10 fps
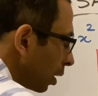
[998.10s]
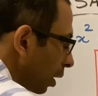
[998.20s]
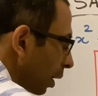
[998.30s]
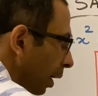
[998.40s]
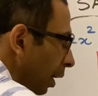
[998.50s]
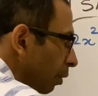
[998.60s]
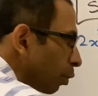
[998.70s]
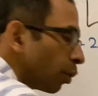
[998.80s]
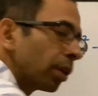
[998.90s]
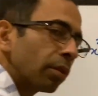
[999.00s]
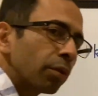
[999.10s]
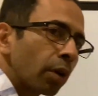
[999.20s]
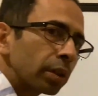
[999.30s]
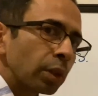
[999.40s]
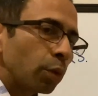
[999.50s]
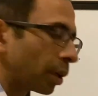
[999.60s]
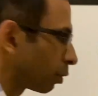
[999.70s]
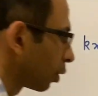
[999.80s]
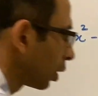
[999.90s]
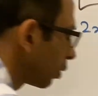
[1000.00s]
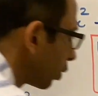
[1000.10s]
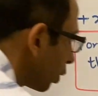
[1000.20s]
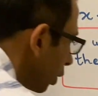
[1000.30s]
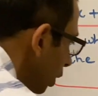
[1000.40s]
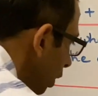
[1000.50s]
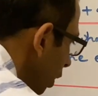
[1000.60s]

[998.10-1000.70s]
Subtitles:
I add 4 and 40 to get 44.